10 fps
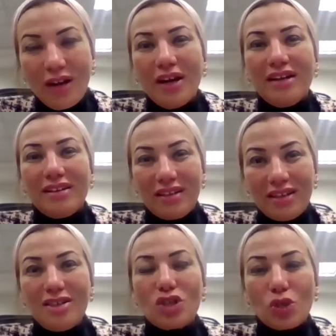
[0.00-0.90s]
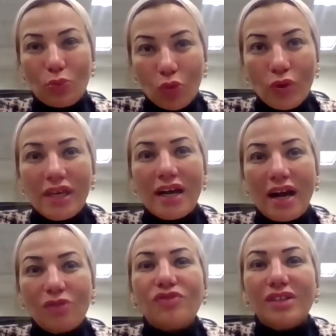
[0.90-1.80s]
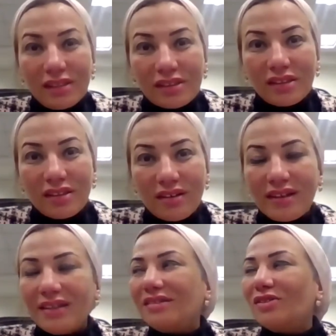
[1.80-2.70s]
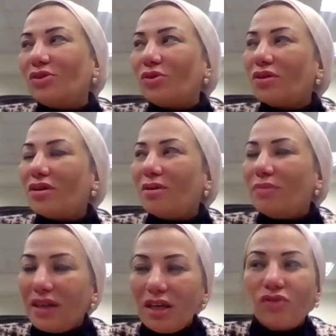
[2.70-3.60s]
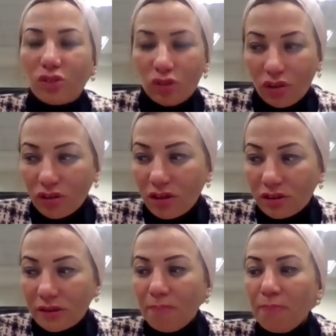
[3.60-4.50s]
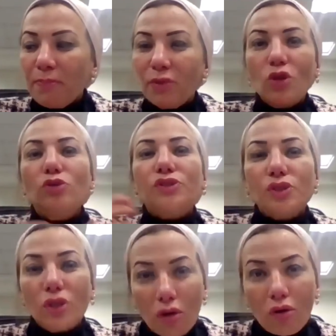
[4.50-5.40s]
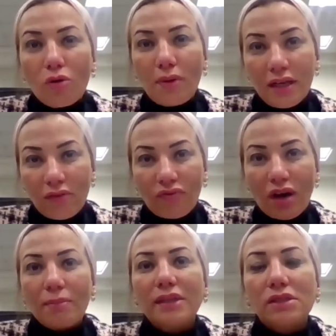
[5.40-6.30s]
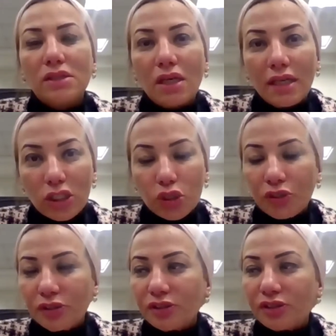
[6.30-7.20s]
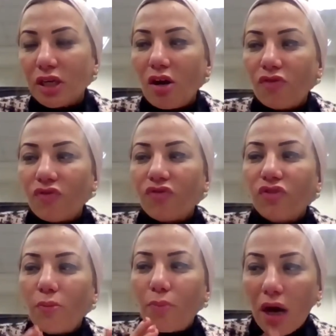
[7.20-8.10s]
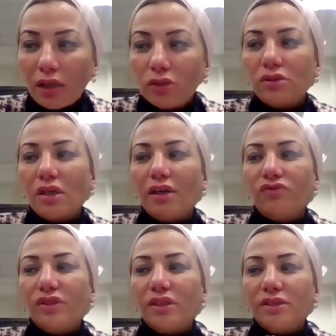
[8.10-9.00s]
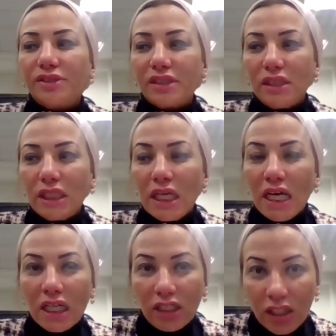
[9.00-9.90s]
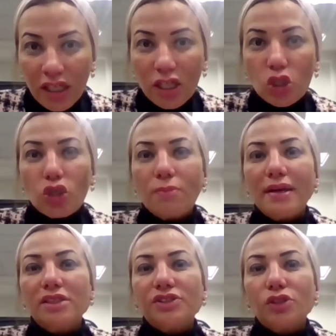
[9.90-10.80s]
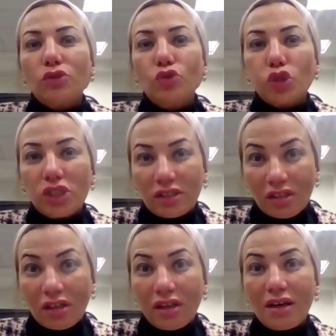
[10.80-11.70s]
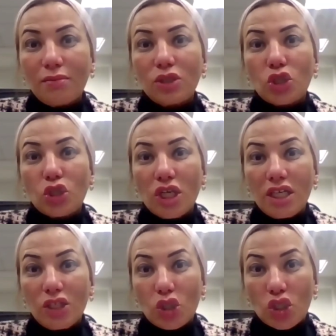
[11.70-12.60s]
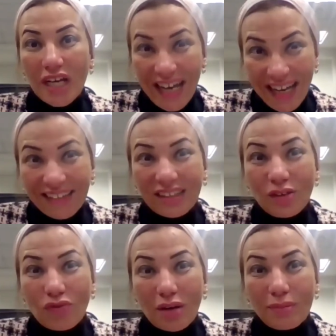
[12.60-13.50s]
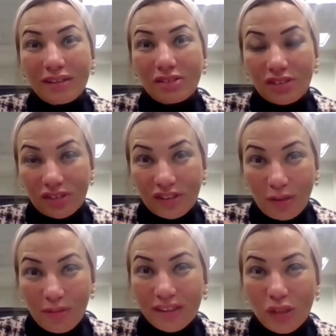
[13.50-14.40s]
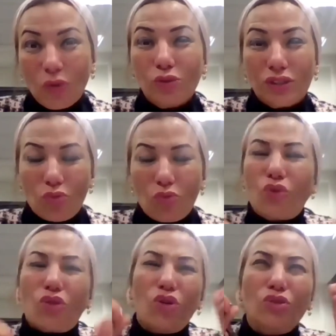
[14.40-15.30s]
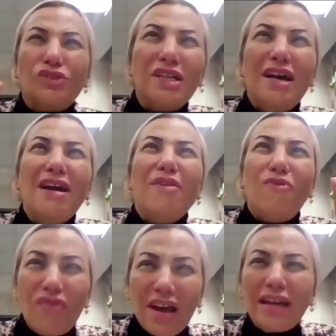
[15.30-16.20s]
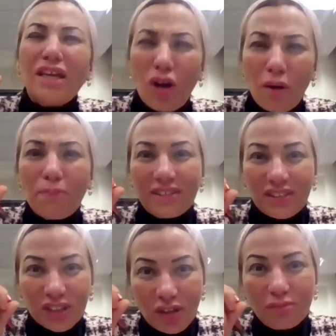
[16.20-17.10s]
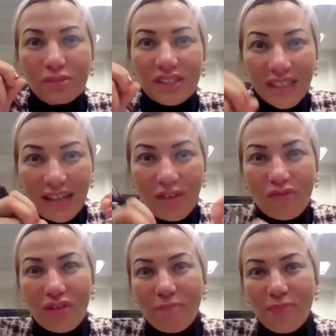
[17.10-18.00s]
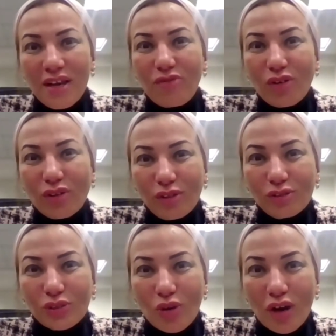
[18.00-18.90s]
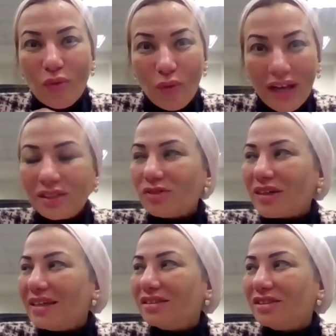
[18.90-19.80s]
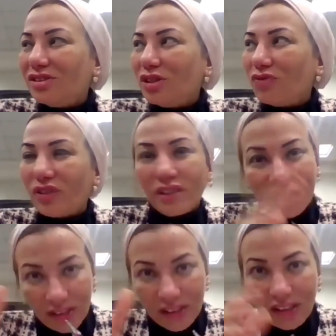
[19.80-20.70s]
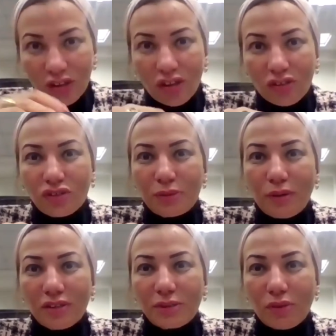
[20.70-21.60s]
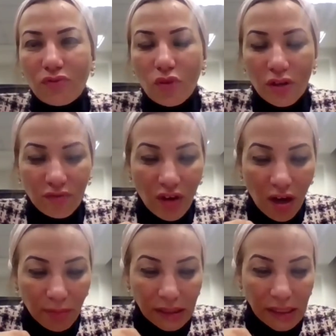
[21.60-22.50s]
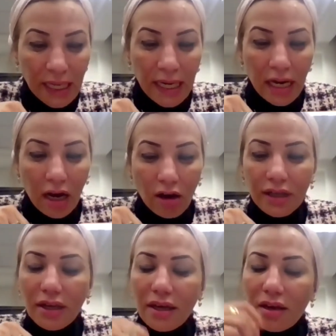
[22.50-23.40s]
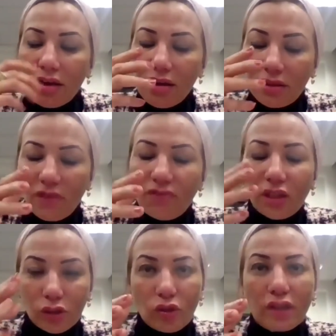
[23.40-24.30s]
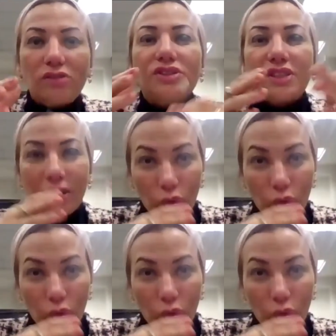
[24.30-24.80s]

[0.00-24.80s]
In Egypt, we have integrated, believe it or not, those global environmental issues of the biodiversity, the nature-based solution, the climate change, and environmental sustainability with those very complex terms, even for those who are well-educated in universities that are not responsible for environment, are difficult to understand.